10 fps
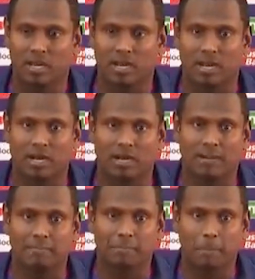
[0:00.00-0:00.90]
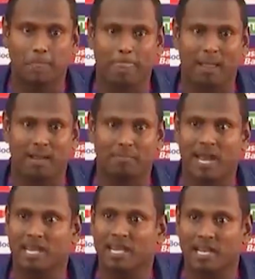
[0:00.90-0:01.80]

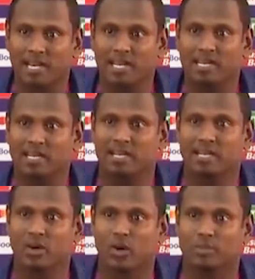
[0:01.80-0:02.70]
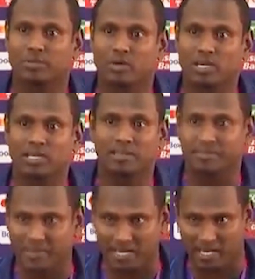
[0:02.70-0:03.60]
mankading or obstructing the
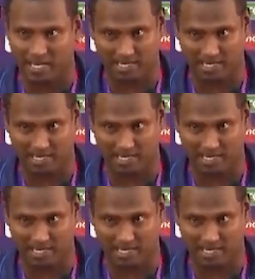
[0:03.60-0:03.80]
field here.